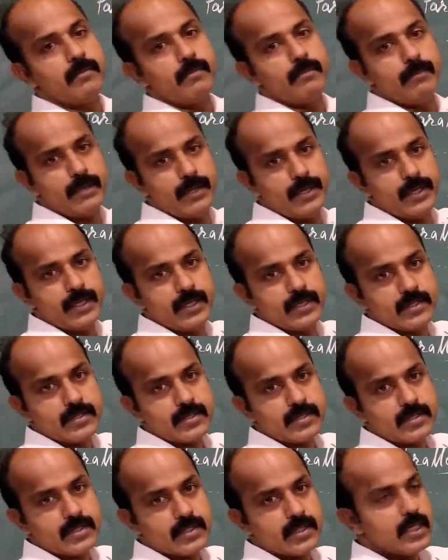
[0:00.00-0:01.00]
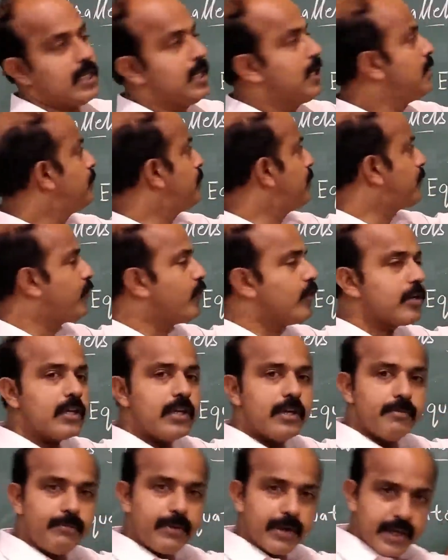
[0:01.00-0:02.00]
meridians. Before
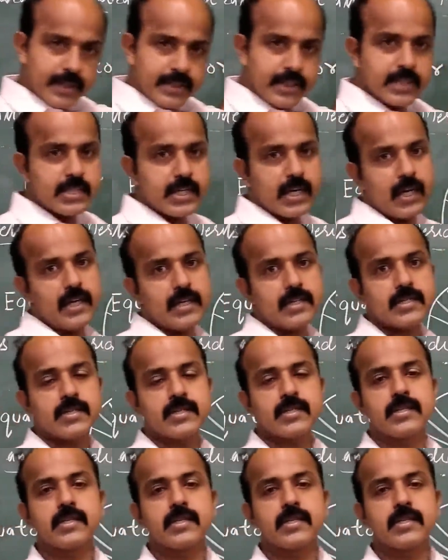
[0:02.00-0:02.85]
begin this class,